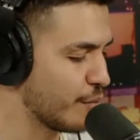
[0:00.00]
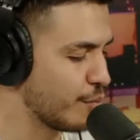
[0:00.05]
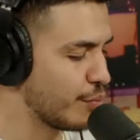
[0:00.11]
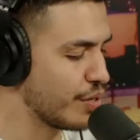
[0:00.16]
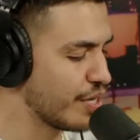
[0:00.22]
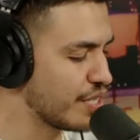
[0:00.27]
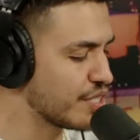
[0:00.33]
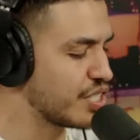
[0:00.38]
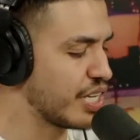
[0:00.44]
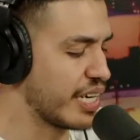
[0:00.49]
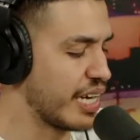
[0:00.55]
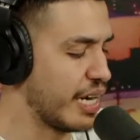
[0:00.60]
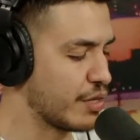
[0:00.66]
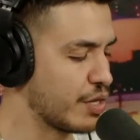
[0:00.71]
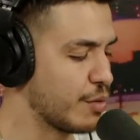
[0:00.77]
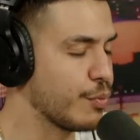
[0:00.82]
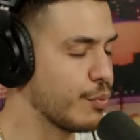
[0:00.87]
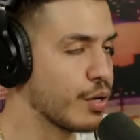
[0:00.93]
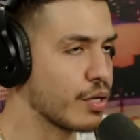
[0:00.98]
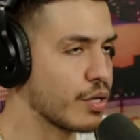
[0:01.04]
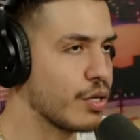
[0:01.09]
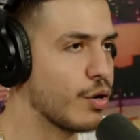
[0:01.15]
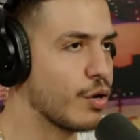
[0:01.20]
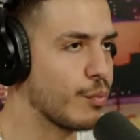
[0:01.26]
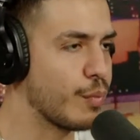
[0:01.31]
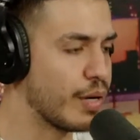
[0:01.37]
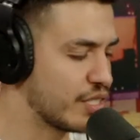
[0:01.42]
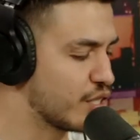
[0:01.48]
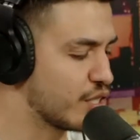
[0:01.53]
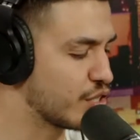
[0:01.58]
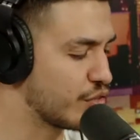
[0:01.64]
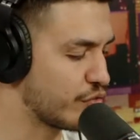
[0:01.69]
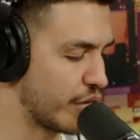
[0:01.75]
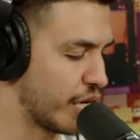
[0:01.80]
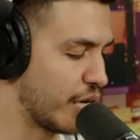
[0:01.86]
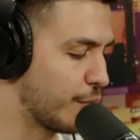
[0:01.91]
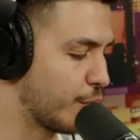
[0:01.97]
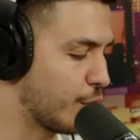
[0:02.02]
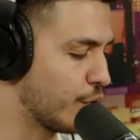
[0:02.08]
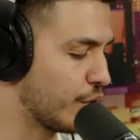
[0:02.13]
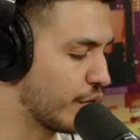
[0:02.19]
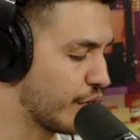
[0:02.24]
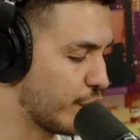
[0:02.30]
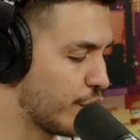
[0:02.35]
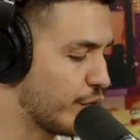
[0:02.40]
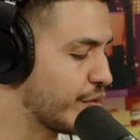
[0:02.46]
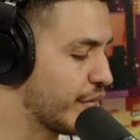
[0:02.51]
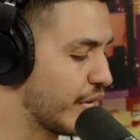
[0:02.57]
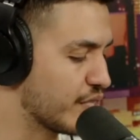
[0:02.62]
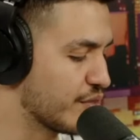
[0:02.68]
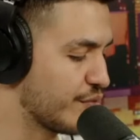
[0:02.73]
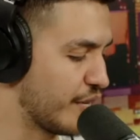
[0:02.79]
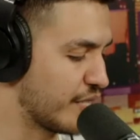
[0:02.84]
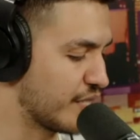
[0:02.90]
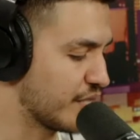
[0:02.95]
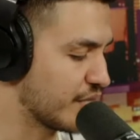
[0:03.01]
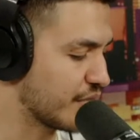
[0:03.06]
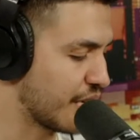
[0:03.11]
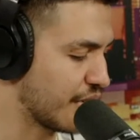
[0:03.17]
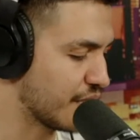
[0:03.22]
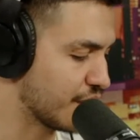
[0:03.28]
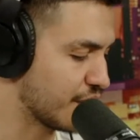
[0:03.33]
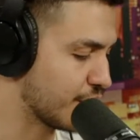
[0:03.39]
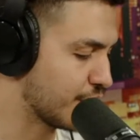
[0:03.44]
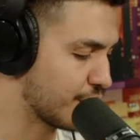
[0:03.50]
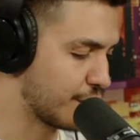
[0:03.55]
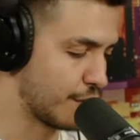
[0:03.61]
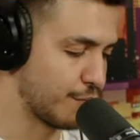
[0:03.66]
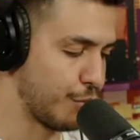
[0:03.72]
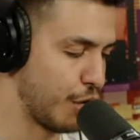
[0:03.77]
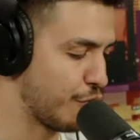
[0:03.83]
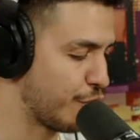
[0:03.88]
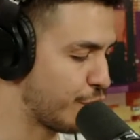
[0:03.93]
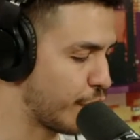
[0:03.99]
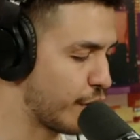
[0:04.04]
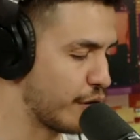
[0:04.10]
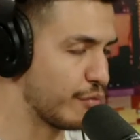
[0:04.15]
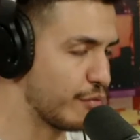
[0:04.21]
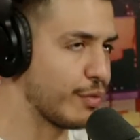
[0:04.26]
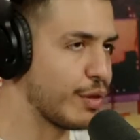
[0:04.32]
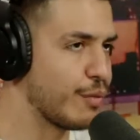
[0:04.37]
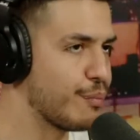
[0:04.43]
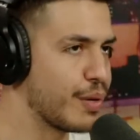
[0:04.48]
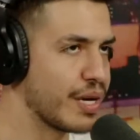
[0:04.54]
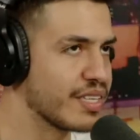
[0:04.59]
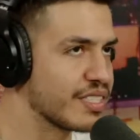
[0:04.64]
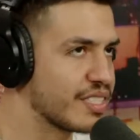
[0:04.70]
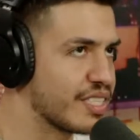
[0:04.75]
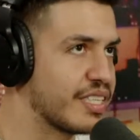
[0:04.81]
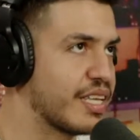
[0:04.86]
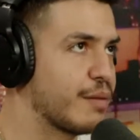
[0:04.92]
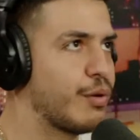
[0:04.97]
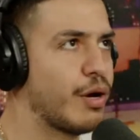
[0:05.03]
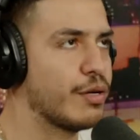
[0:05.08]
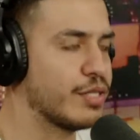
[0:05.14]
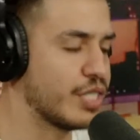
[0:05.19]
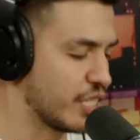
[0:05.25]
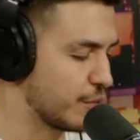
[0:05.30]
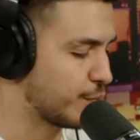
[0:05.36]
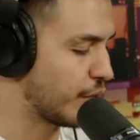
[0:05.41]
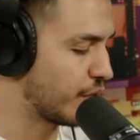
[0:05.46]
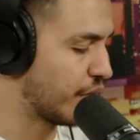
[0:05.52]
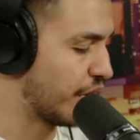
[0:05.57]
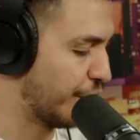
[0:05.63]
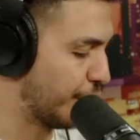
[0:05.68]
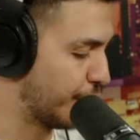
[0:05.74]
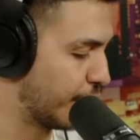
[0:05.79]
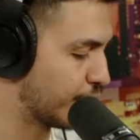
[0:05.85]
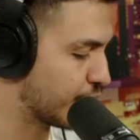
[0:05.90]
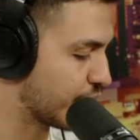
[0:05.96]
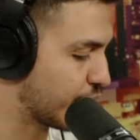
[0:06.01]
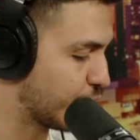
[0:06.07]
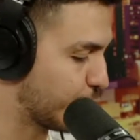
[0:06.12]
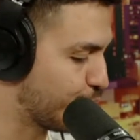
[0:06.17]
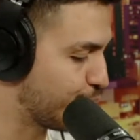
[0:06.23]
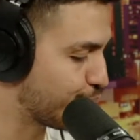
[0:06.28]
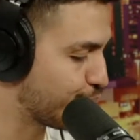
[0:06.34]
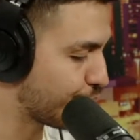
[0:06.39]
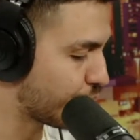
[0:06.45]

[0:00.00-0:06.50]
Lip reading: Please check out the book, though, by Joseph Campbell, Hero of a Thousand Faces, guys. It's by far the biggest thing that probably changed my life when I was a kid.